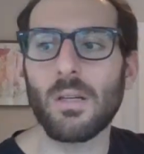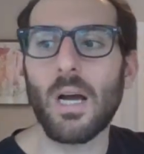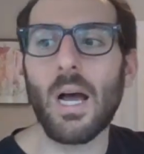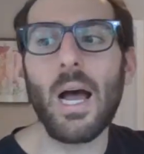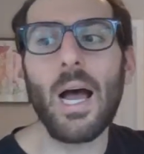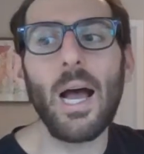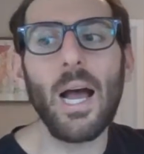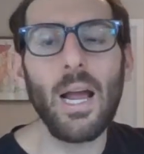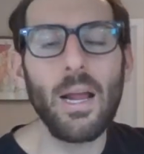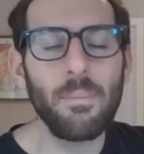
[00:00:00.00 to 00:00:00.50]

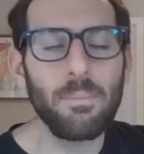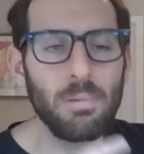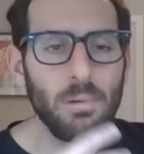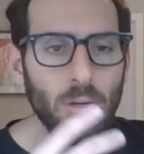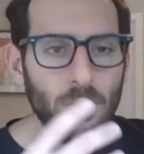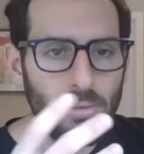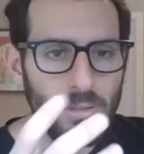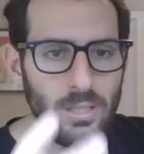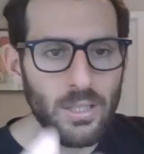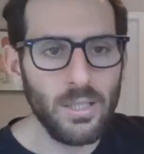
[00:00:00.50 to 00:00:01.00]
high
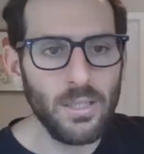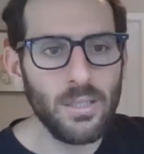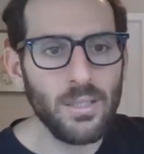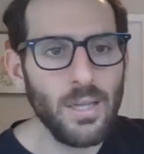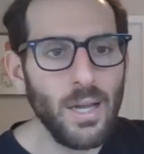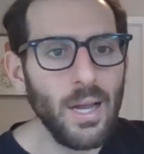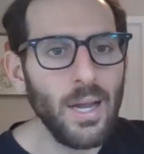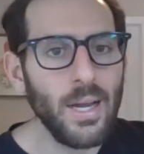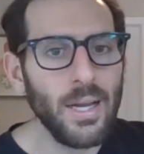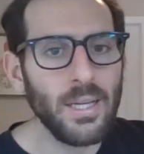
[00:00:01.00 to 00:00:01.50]
protein
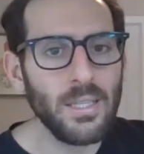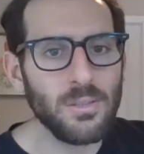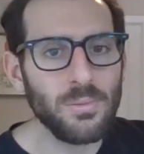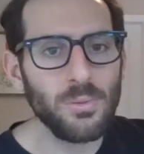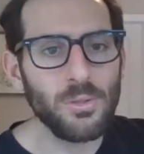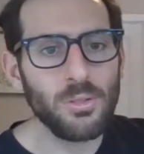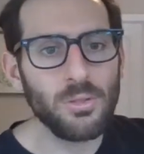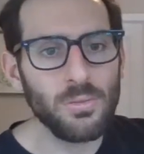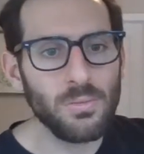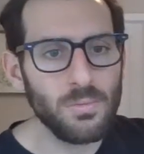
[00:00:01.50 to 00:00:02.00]
diets,
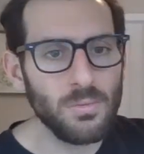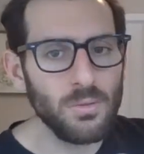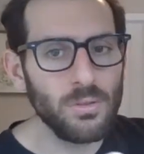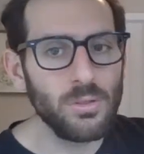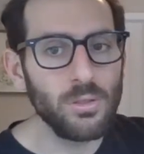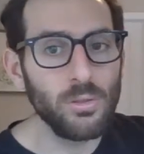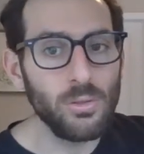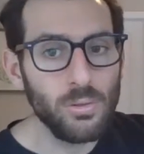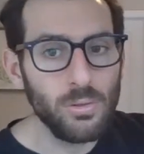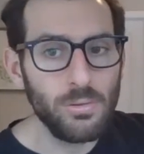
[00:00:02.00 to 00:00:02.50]
which
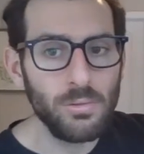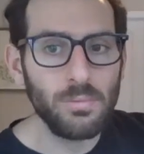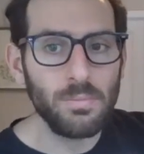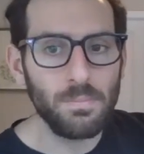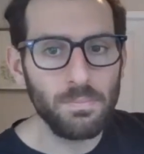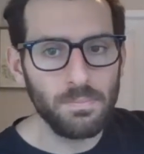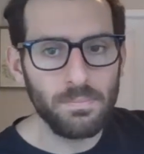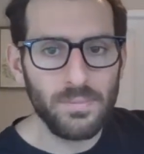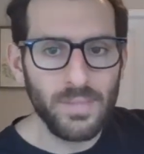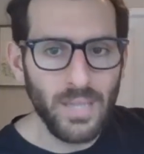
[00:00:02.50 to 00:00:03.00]
do
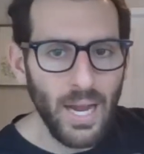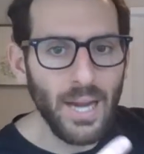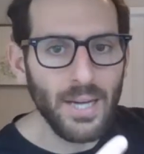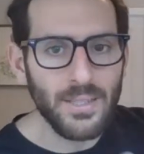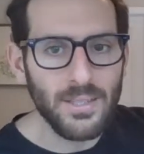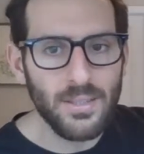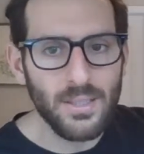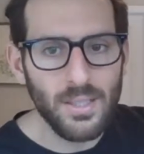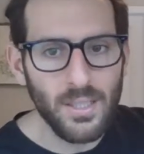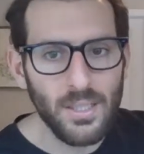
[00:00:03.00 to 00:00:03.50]

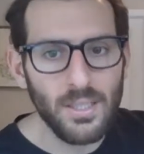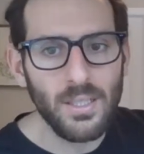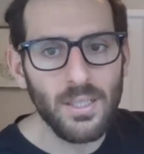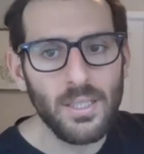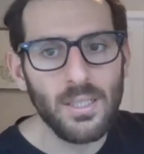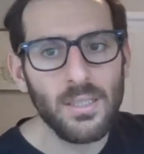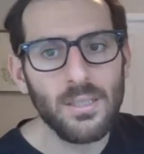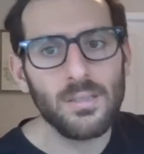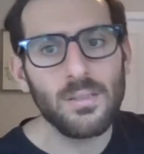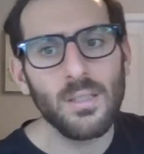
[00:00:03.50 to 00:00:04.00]
tax the
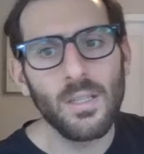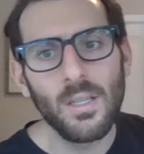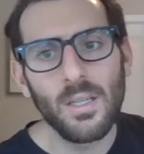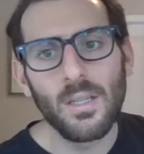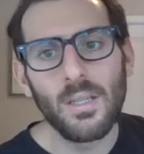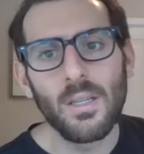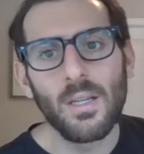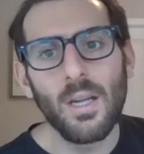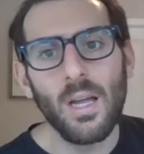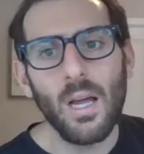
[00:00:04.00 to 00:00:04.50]
kidneys,
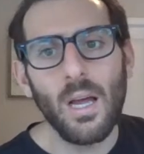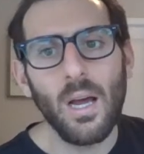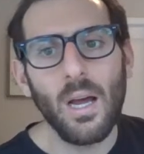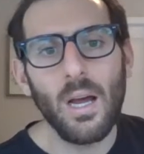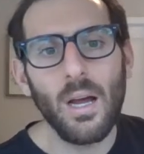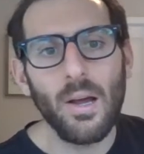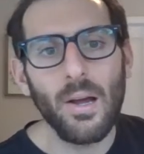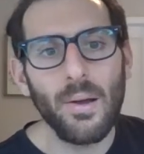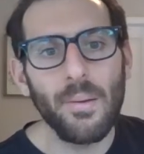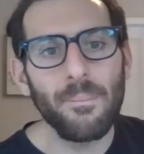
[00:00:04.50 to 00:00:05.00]

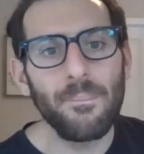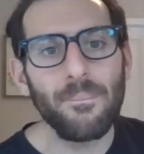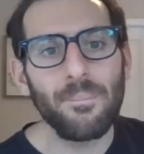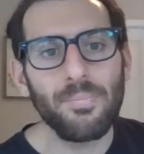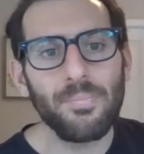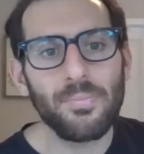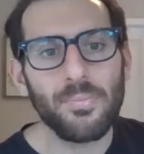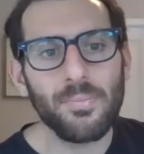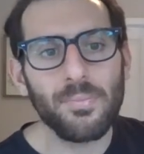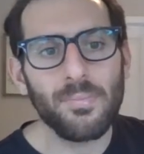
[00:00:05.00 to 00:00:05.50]
um,
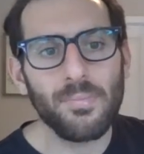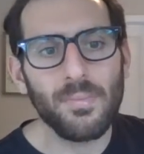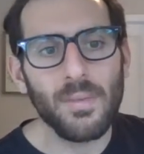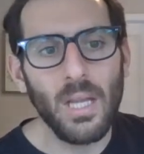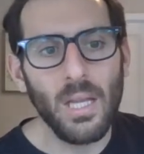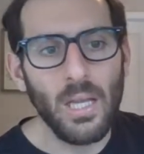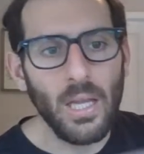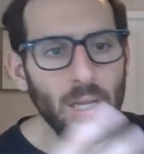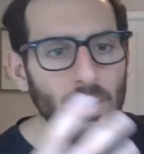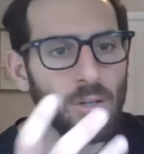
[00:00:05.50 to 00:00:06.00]

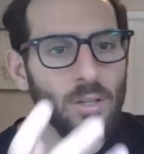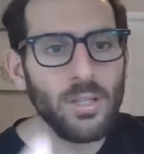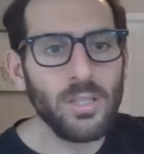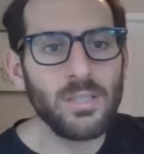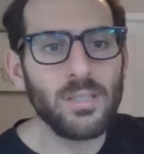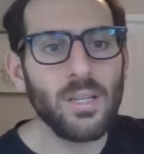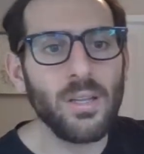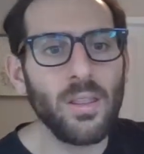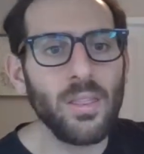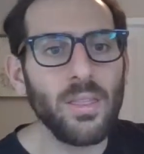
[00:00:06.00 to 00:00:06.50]
and all
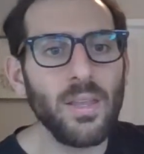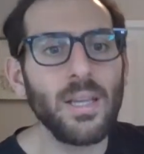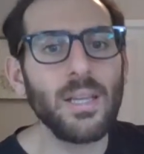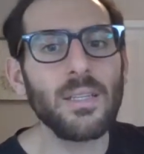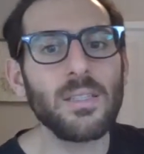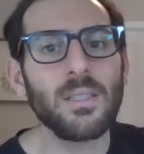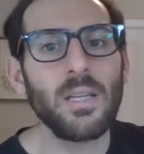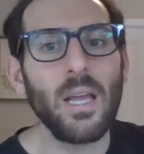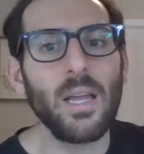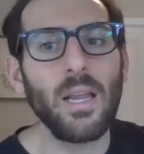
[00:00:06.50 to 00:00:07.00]
these other
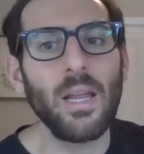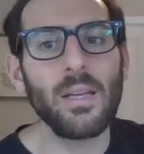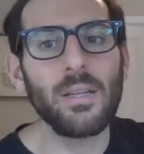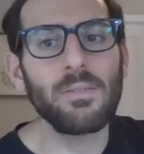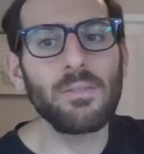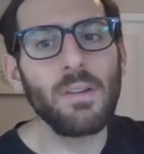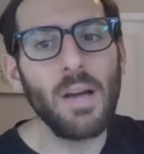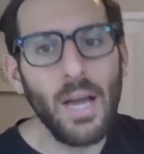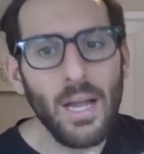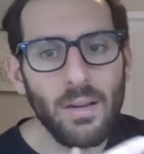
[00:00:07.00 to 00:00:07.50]
things. And, and a
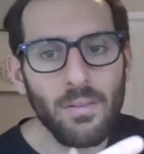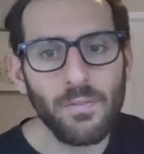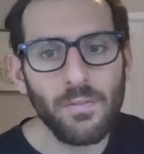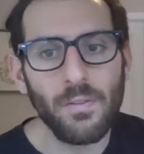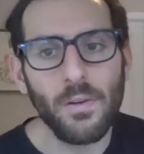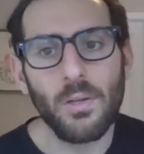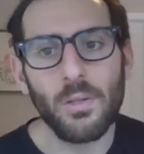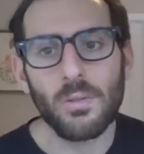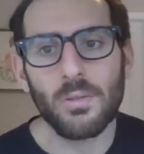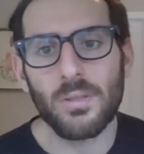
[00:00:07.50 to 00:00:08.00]
lot of
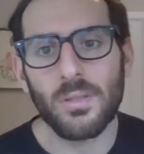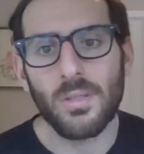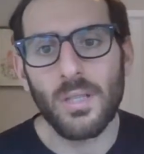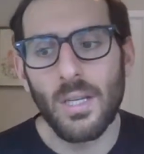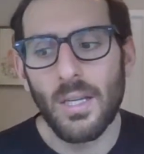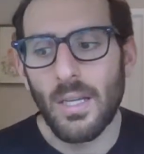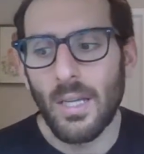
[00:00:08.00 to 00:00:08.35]
folks